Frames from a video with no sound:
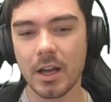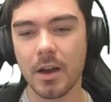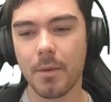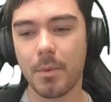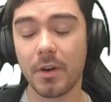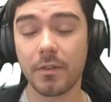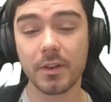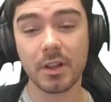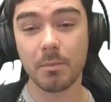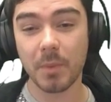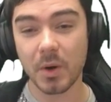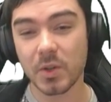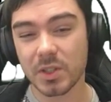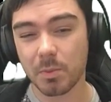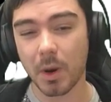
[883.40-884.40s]
But for the
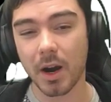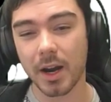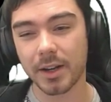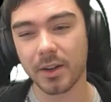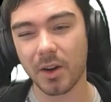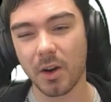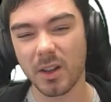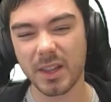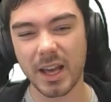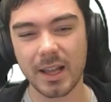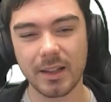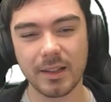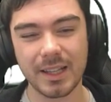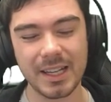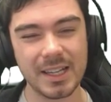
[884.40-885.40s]
most part, all
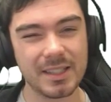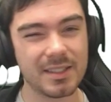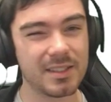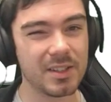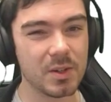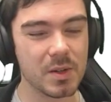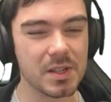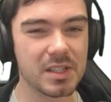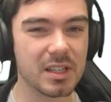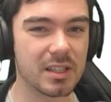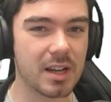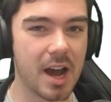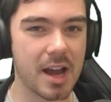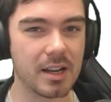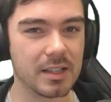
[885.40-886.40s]
that leads to is just
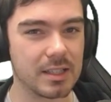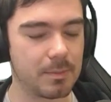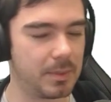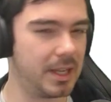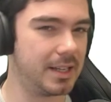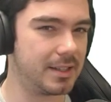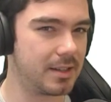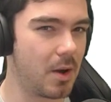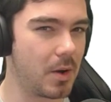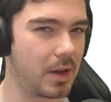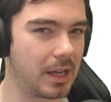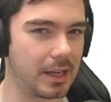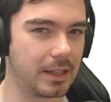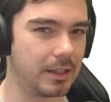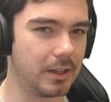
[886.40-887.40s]
kind of split
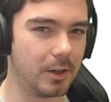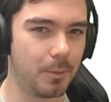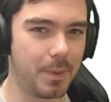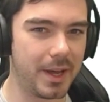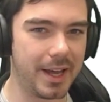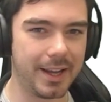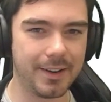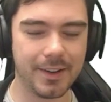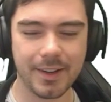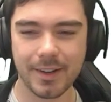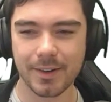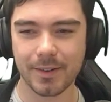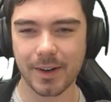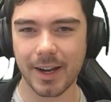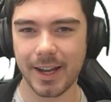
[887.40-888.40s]
soaking a little bit,
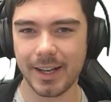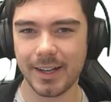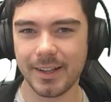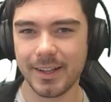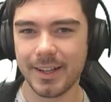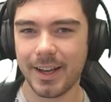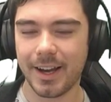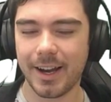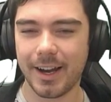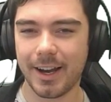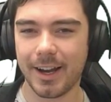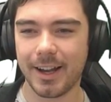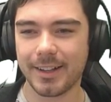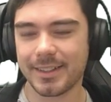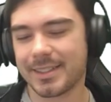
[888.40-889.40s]
right?
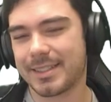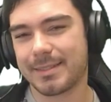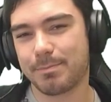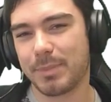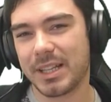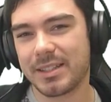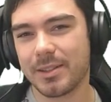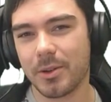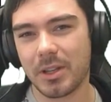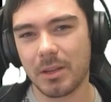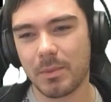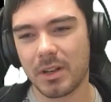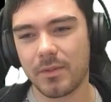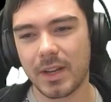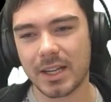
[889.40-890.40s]
Just split soaking a
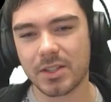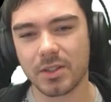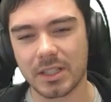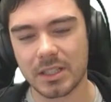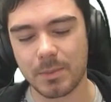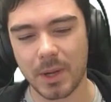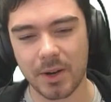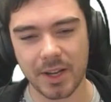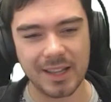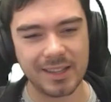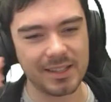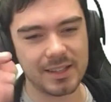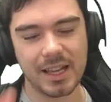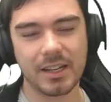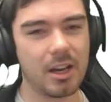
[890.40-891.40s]
bit of extra experience
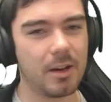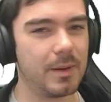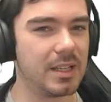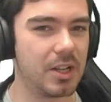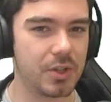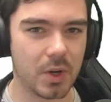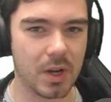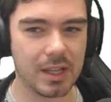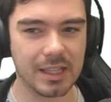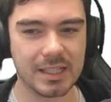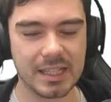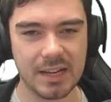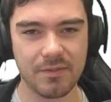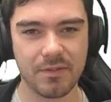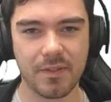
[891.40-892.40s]
and then coming to join the
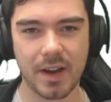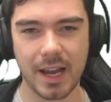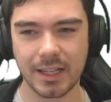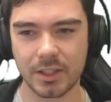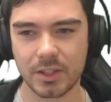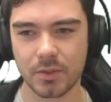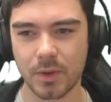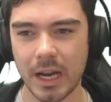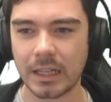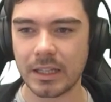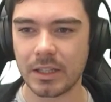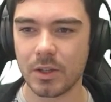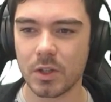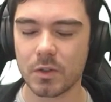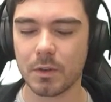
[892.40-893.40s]
team fight. It's rarely
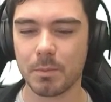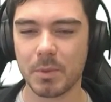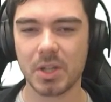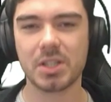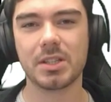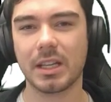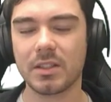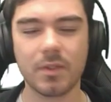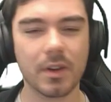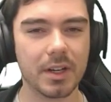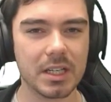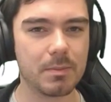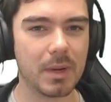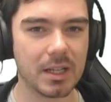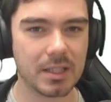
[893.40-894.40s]
used for much that's very
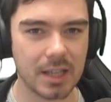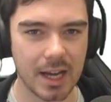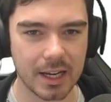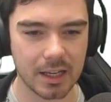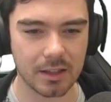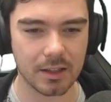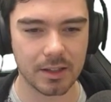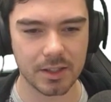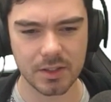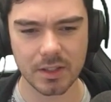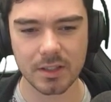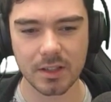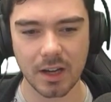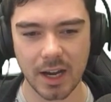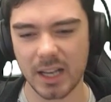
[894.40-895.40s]
spectacular. It's
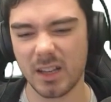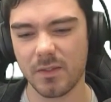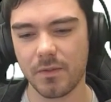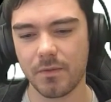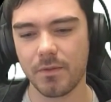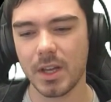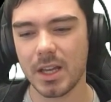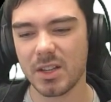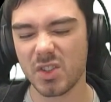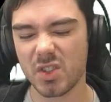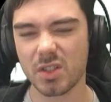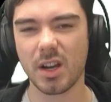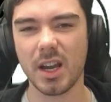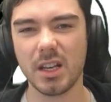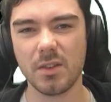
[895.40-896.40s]
just kind
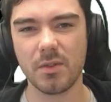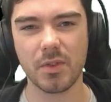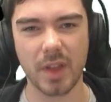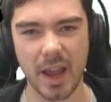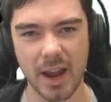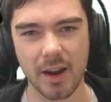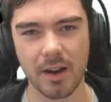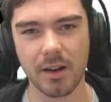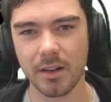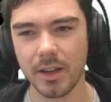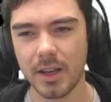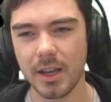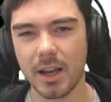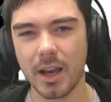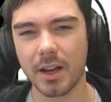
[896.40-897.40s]
of there
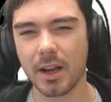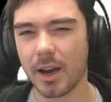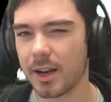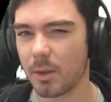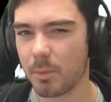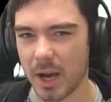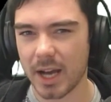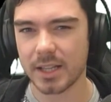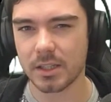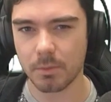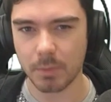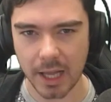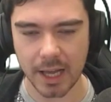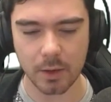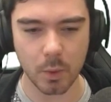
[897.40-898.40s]
in a kind of passive,
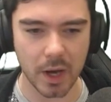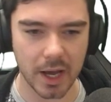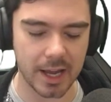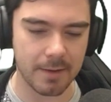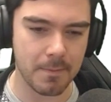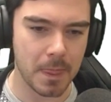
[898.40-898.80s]
bland way.